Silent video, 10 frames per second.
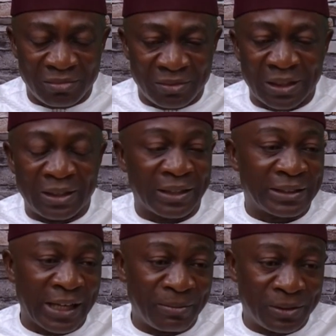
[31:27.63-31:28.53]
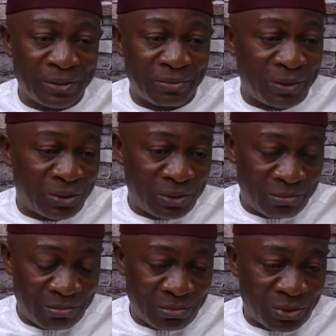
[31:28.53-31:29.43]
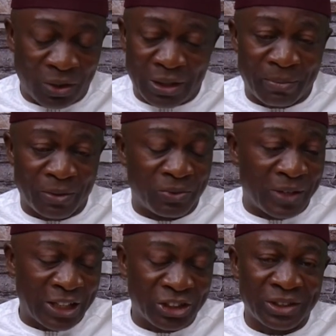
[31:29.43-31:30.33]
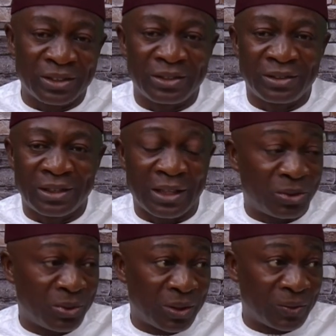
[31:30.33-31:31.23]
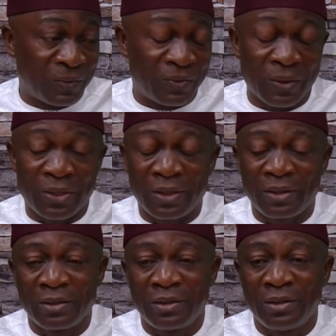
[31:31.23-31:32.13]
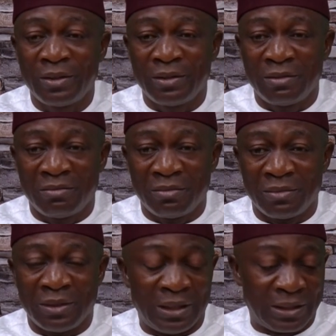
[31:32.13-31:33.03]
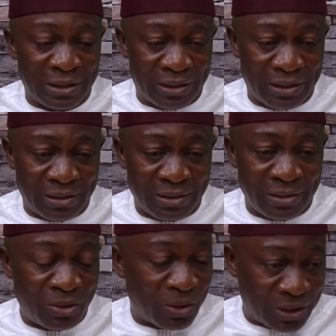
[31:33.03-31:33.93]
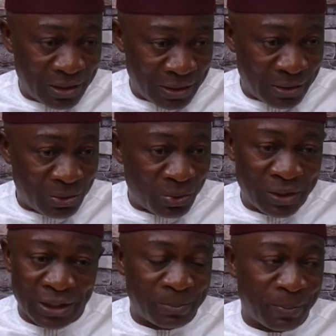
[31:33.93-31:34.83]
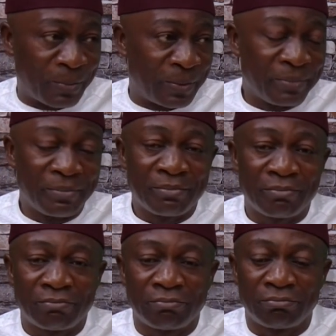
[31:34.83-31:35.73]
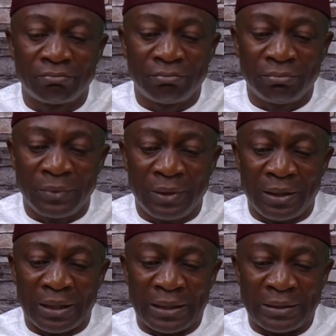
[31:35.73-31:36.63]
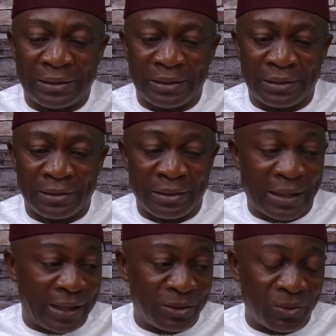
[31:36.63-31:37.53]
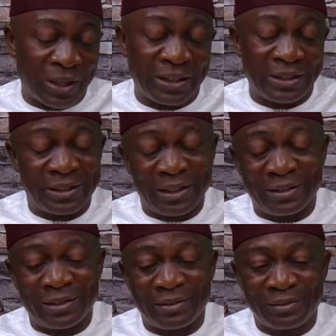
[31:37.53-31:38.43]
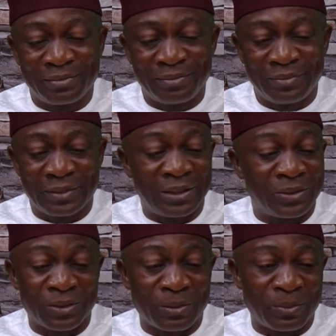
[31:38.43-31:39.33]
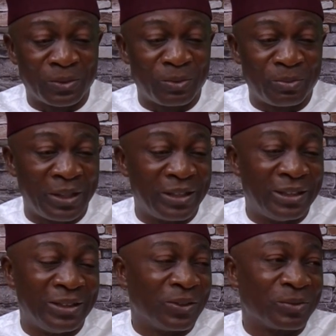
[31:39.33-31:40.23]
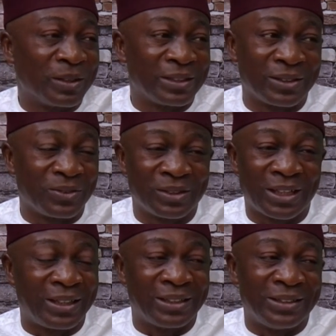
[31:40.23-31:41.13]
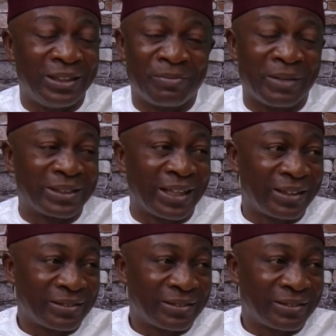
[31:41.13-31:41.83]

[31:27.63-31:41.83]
then at times we talk about ranching and so on and so forth. It is not to this problem. And uh, like you rightly said, it's not supposed to be a religious matter, it's not an ethnic matter.